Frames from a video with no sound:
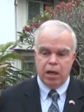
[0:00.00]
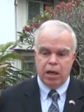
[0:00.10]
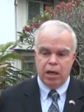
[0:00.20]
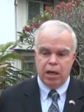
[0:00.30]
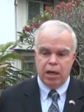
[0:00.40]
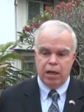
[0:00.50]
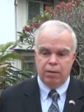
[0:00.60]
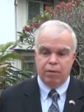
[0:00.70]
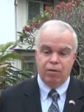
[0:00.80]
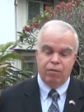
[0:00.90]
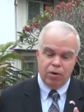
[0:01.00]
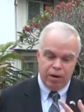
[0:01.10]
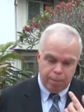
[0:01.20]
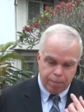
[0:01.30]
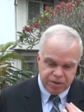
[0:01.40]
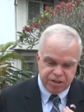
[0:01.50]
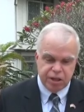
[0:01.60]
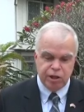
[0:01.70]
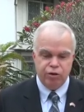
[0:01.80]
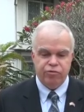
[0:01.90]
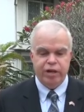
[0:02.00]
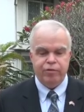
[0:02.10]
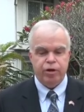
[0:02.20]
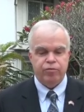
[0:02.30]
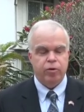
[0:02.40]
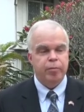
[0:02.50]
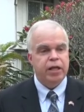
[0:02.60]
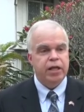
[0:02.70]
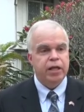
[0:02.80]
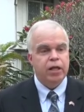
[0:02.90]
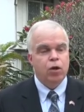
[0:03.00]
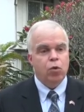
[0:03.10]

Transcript: uh, a particular favorite for me